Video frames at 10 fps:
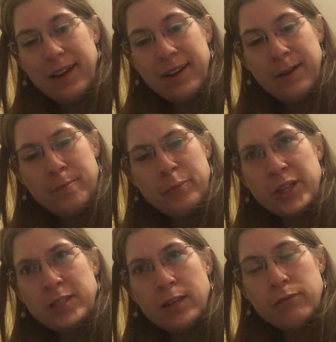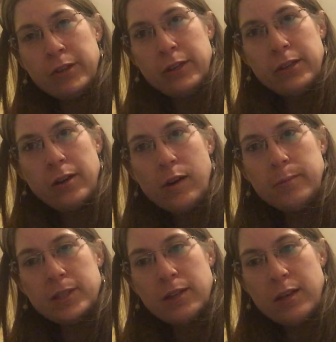Um, these have really good
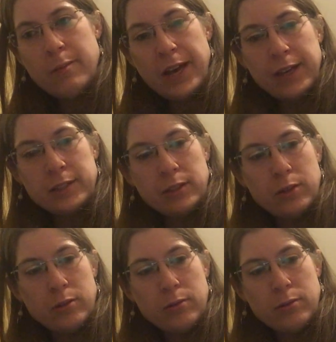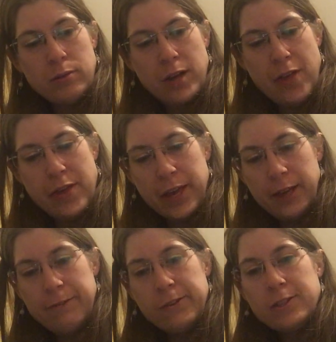comps on eBay, so I think
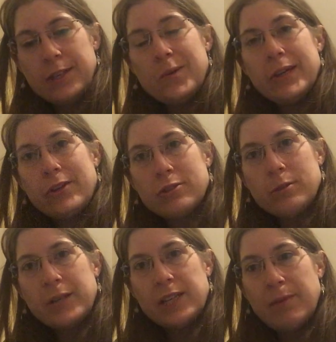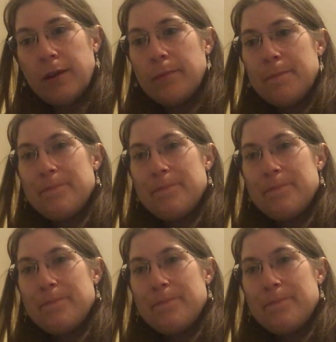if you see one, you should pick them up.